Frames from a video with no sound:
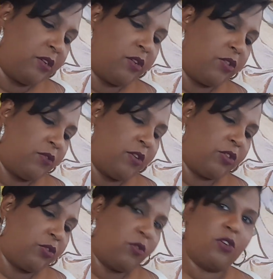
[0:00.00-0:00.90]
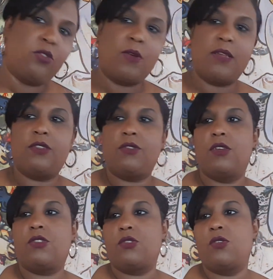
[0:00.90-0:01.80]
Three of Swords. Why is the Three
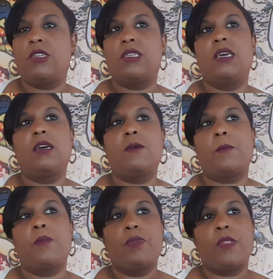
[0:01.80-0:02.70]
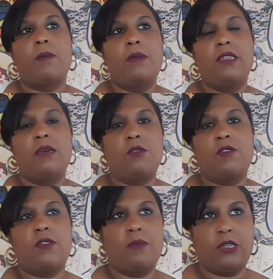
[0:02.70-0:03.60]
of Swords here? Please get more
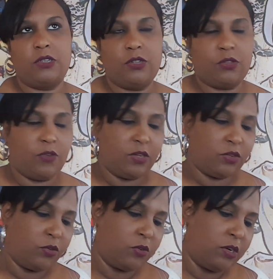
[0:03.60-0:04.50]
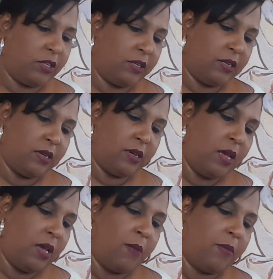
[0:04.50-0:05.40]
information on the Three of Swords.
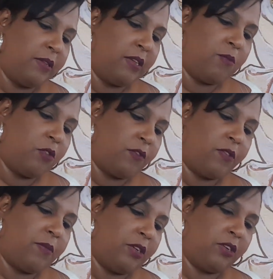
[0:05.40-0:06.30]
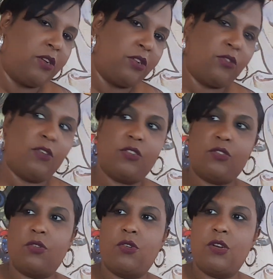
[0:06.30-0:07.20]
Please get more information on the Three of
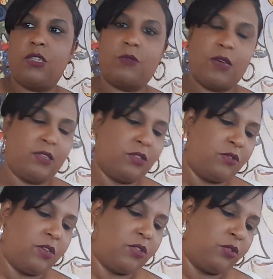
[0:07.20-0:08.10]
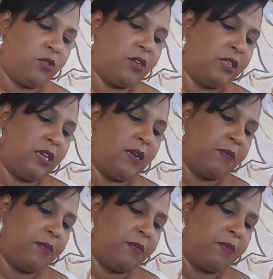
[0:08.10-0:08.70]
Swords. Why is the Three of Swords here?